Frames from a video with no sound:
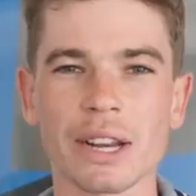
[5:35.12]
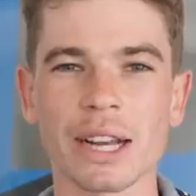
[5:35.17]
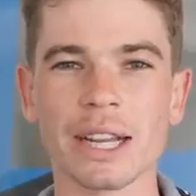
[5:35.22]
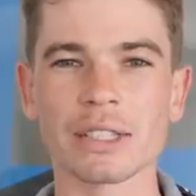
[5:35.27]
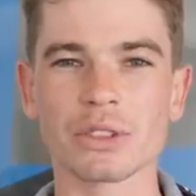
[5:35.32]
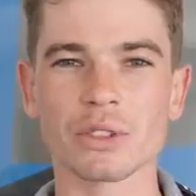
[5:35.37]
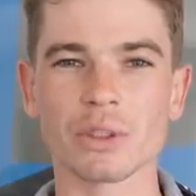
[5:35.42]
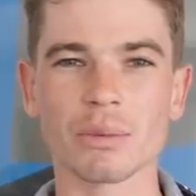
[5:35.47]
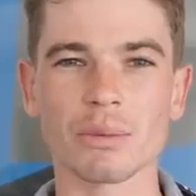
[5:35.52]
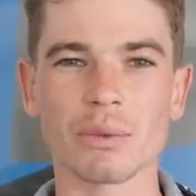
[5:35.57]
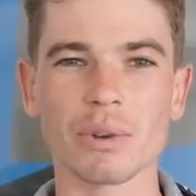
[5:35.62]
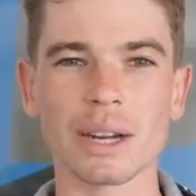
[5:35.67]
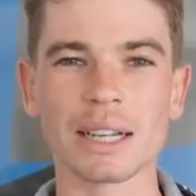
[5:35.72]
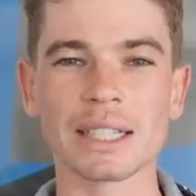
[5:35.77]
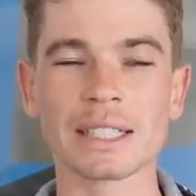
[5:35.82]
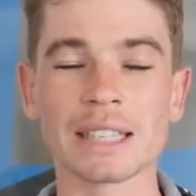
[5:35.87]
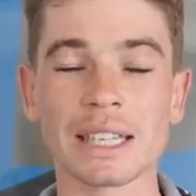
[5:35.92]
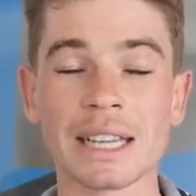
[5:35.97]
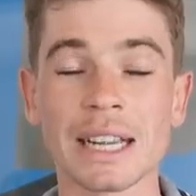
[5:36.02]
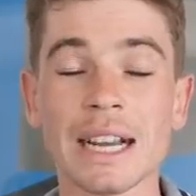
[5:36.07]
your hands on them
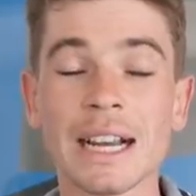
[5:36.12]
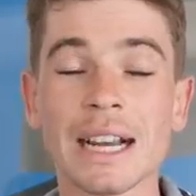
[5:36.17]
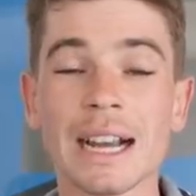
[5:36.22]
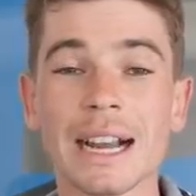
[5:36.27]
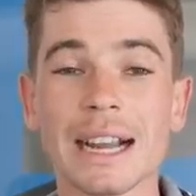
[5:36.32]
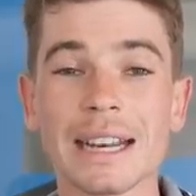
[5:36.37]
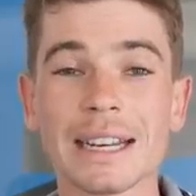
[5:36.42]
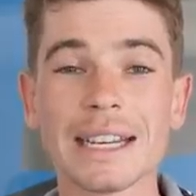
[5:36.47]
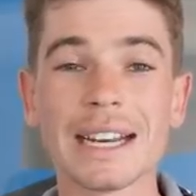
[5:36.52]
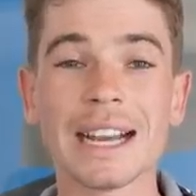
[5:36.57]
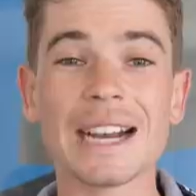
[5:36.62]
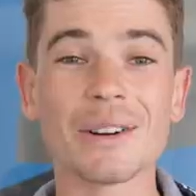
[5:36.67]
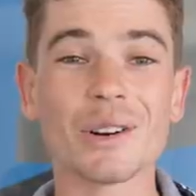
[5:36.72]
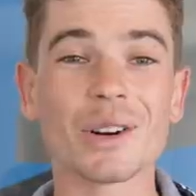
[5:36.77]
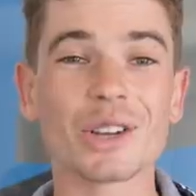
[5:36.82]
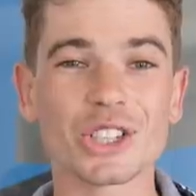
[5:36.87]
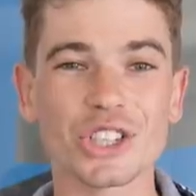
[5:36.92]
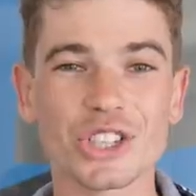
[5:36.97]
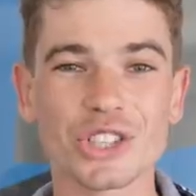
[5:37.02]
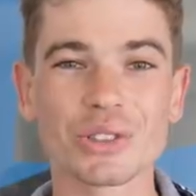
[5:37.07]
quite easily, and now
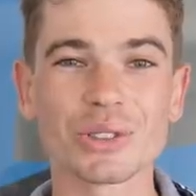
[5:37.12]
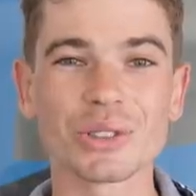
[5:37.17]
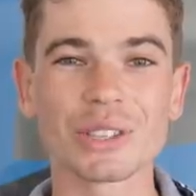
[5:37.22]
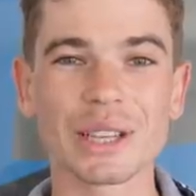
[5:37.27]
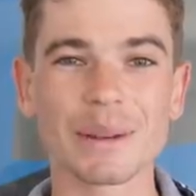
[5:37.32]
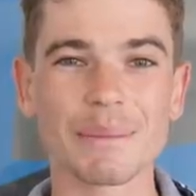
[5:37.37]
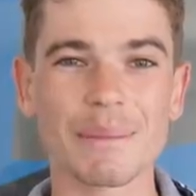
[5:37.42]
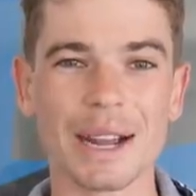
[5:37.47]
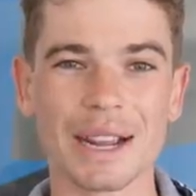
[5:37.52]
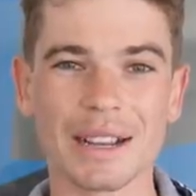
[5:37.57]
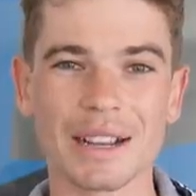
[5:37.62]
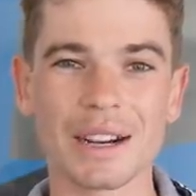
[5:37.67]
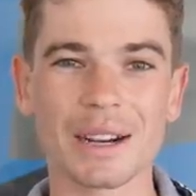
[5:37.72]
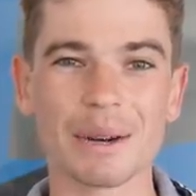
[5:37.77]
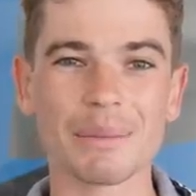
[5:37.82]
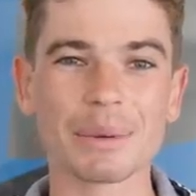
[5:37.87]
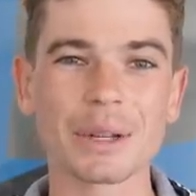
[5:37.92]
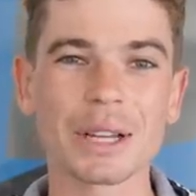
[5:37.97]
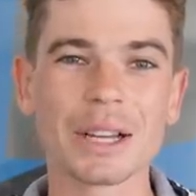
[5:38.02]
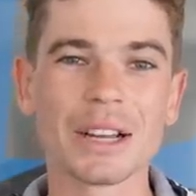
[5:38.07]
are shooting back
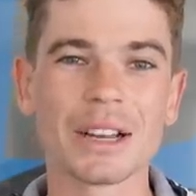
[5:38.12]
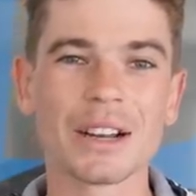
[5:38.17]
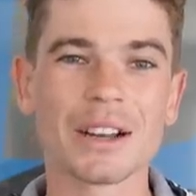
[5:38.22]
up.